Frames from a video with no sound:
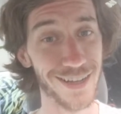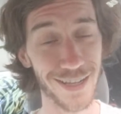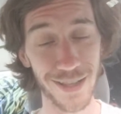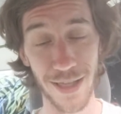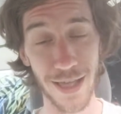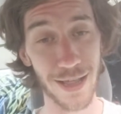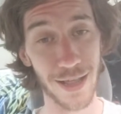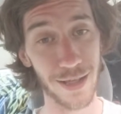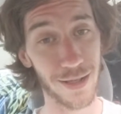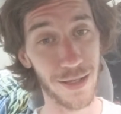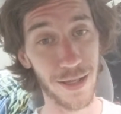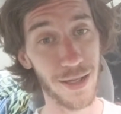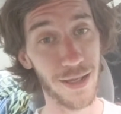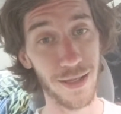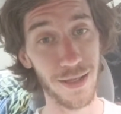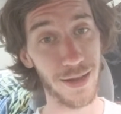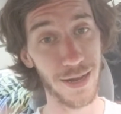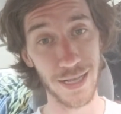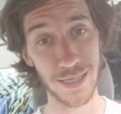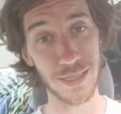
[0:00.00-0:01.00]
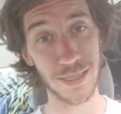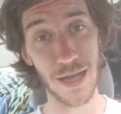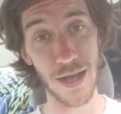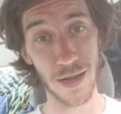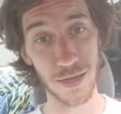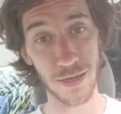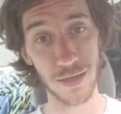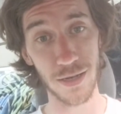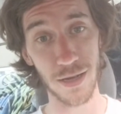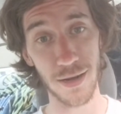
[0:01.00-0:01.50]
Like, is
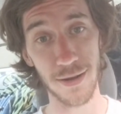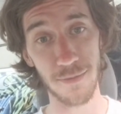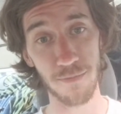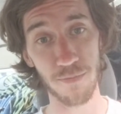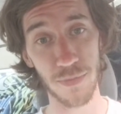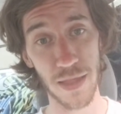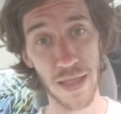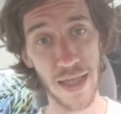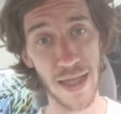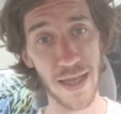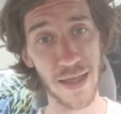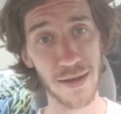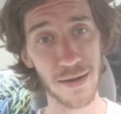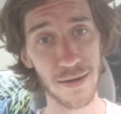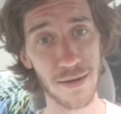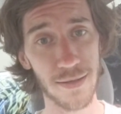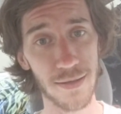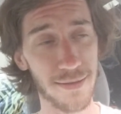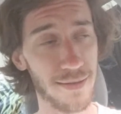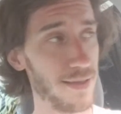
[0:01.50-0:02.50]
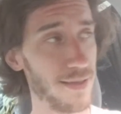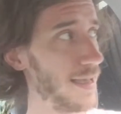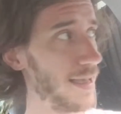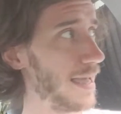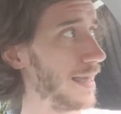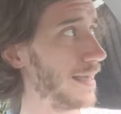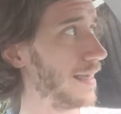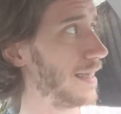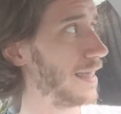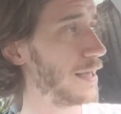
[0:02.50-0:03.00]
not good. And
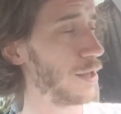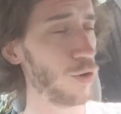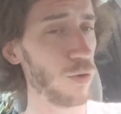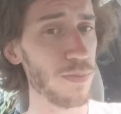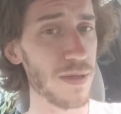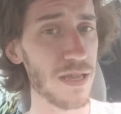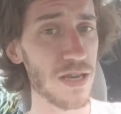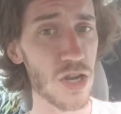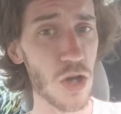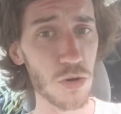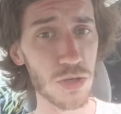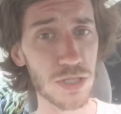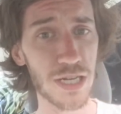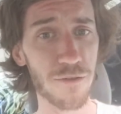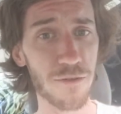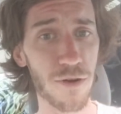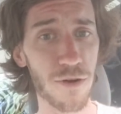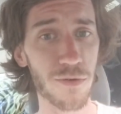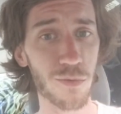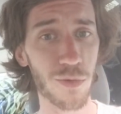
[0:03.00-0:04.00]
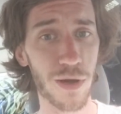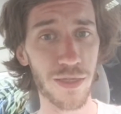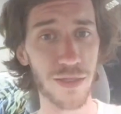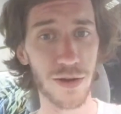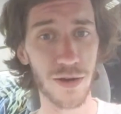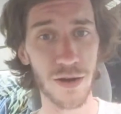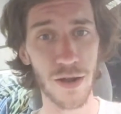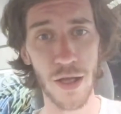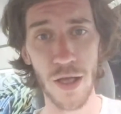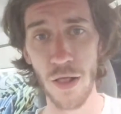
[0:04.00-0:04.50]
it'll be no different
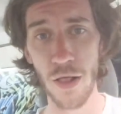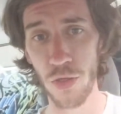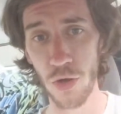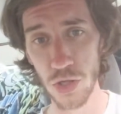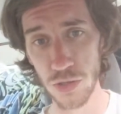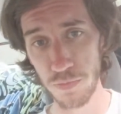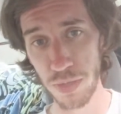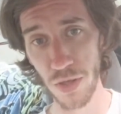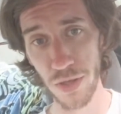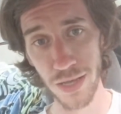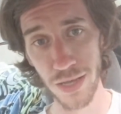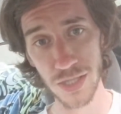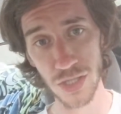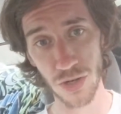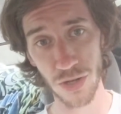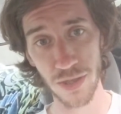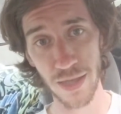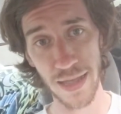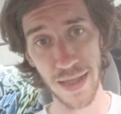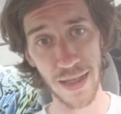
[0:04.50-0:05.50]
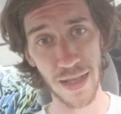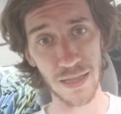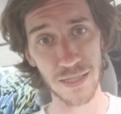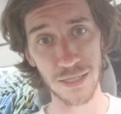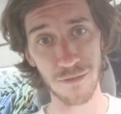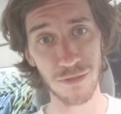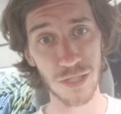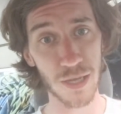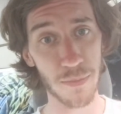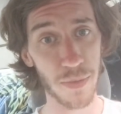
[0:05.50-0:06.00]
whether those billions are in the hands
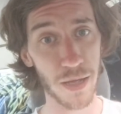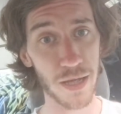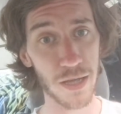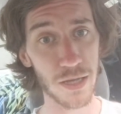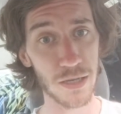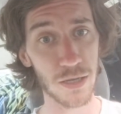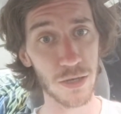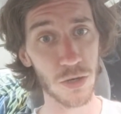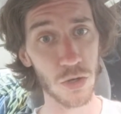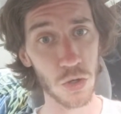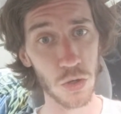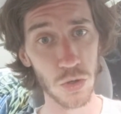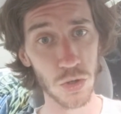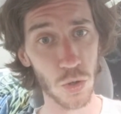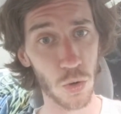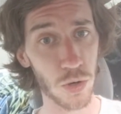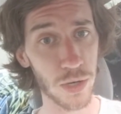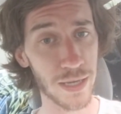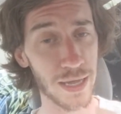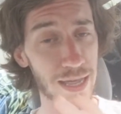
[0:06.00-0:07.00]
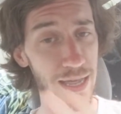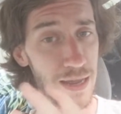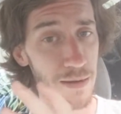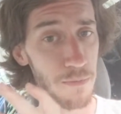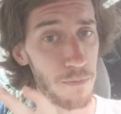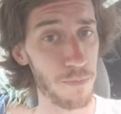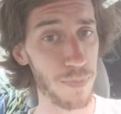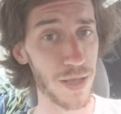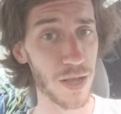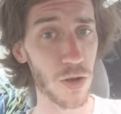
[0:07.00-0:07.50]
of somebody who's holding it
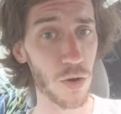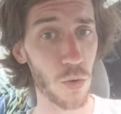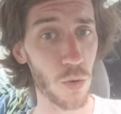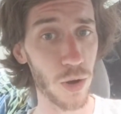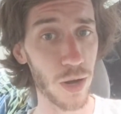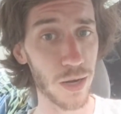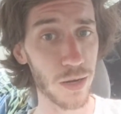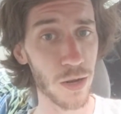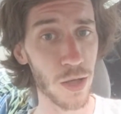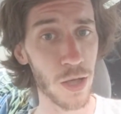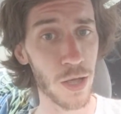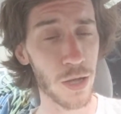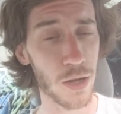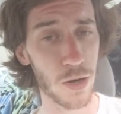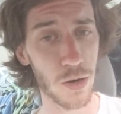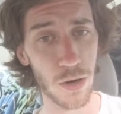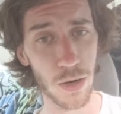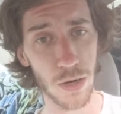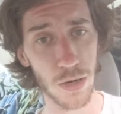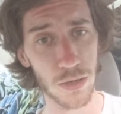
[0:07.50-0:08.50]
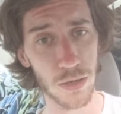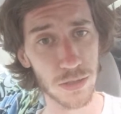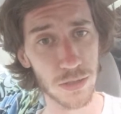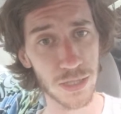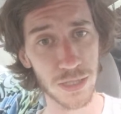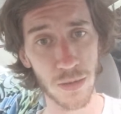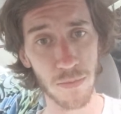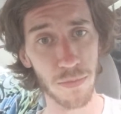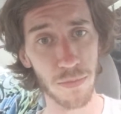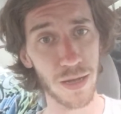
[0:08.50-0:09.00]
in Bitcoin or
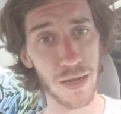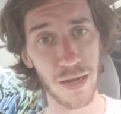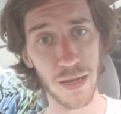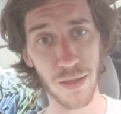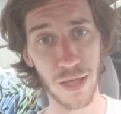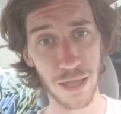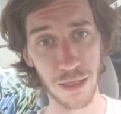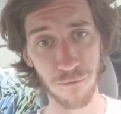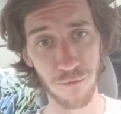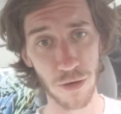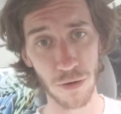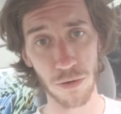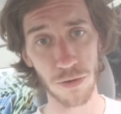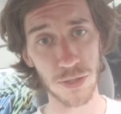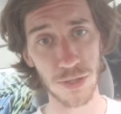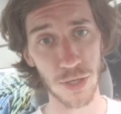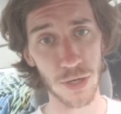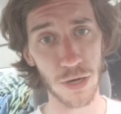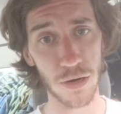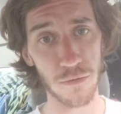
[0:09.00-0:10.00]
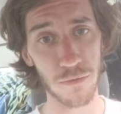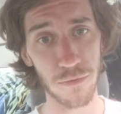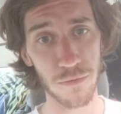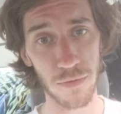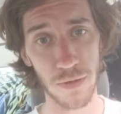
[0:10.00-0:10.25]
somebody like the Federal Reserve.